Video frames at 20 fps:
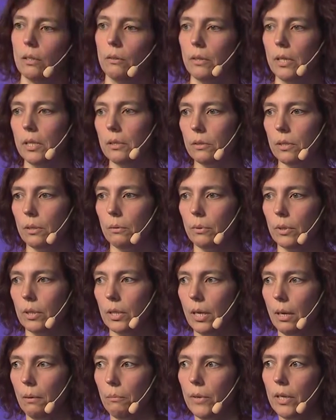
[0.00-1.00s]
a user would
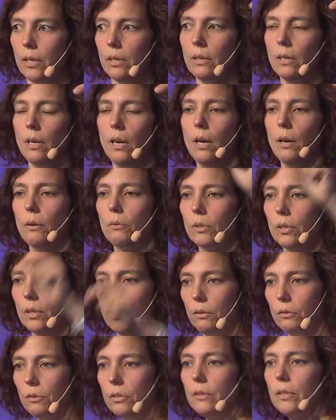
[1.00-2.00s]
come in, would go
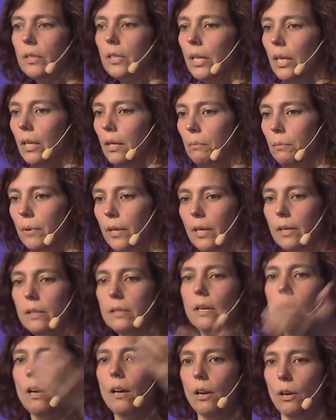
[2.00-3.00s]
to the database,
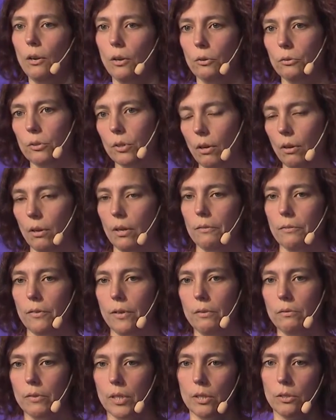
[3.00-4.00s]
load all of the
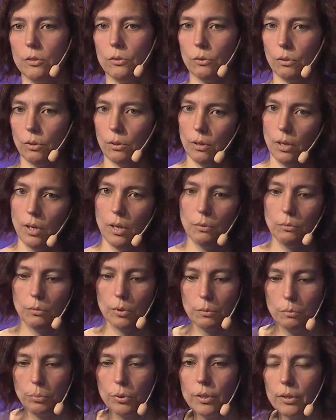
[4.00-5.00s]
event store,
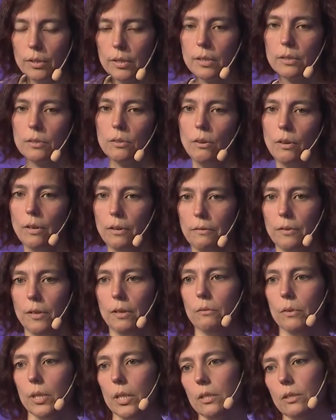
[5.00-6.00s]
would process all of the
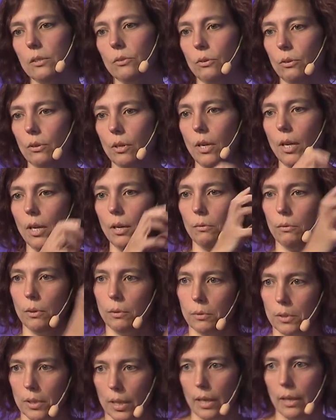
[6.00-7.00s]
event store, we
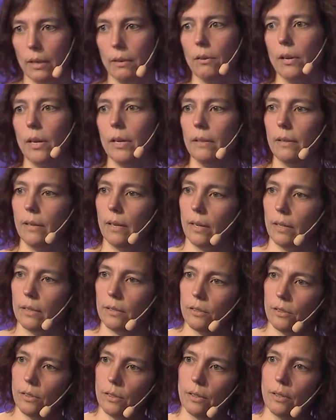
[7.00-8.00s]
would calculate the
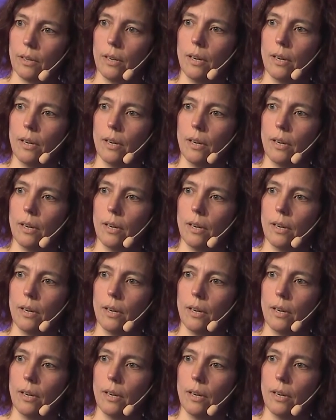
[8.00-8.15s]
answer,